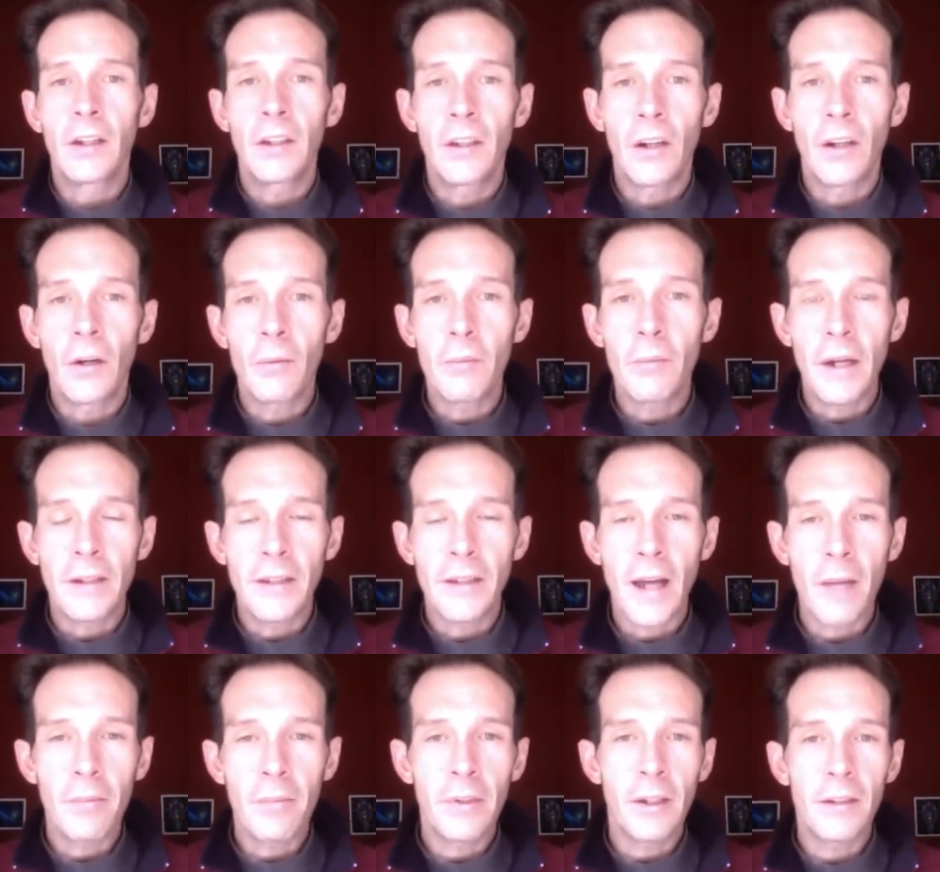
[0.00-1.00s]
By
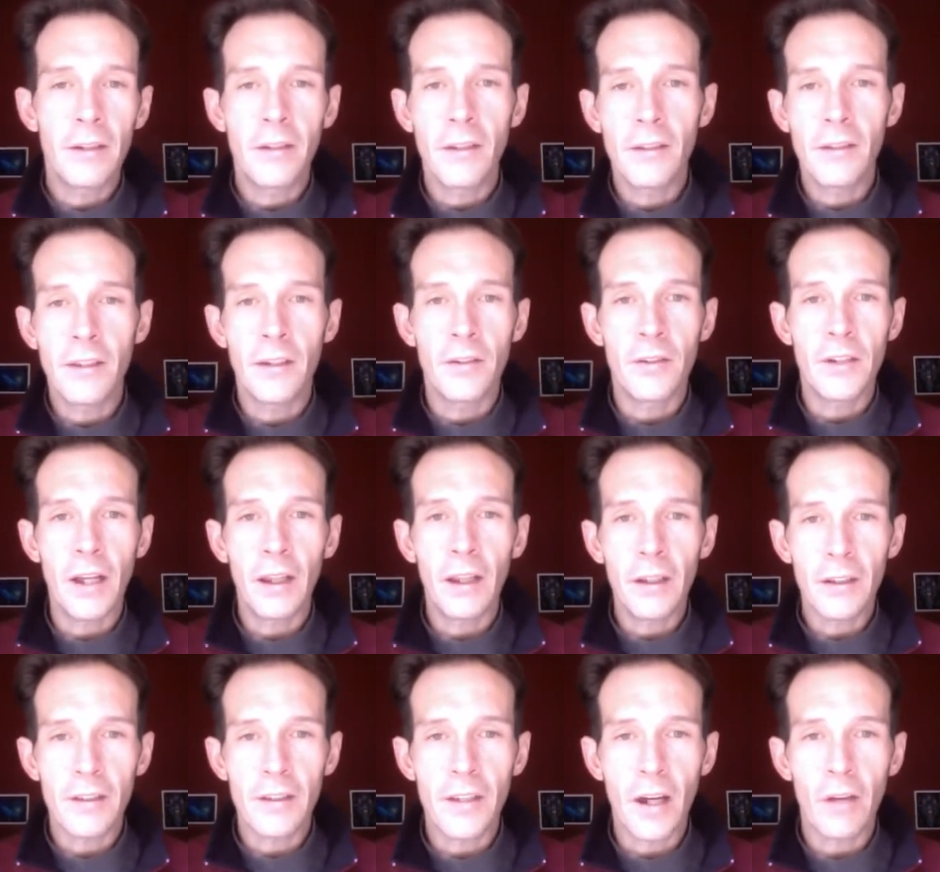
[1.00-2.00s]
tapping into this
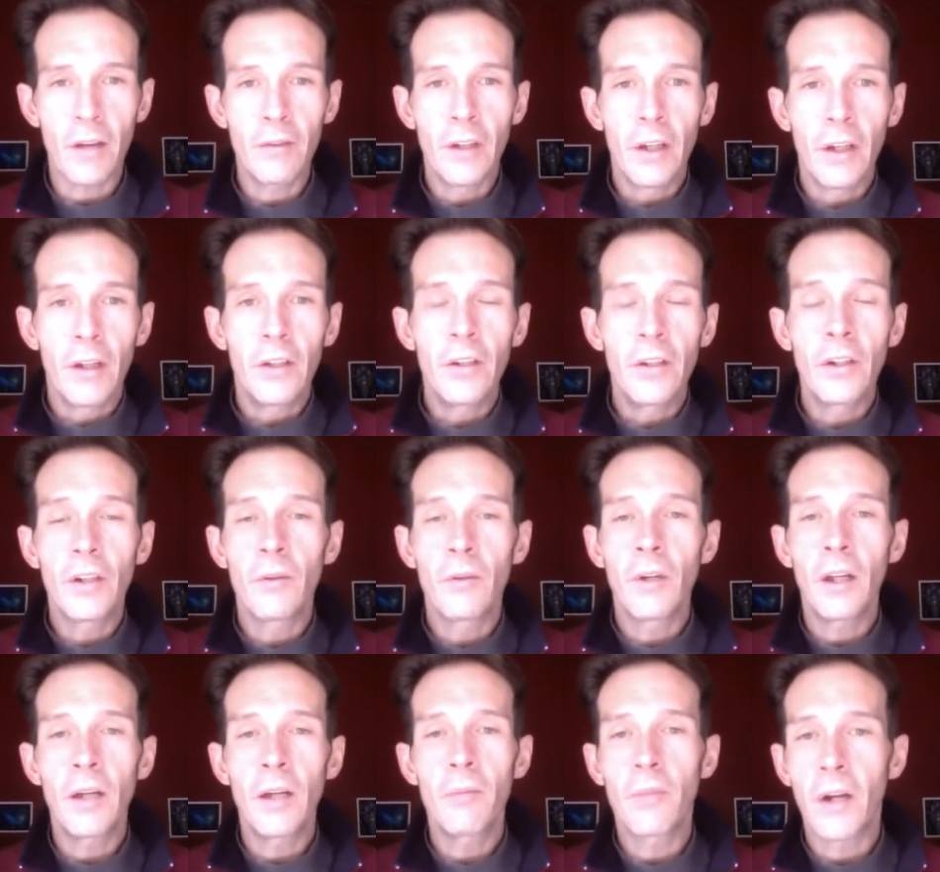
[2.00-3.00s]
angelic self, you can
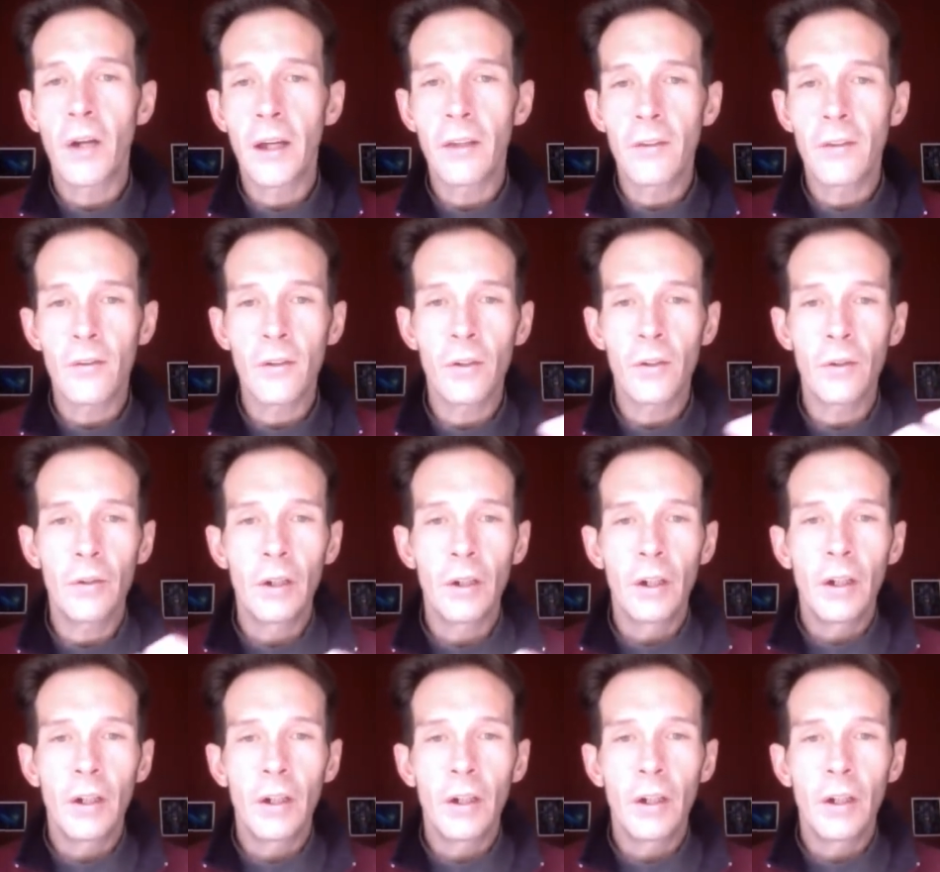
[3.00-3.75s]
really bring through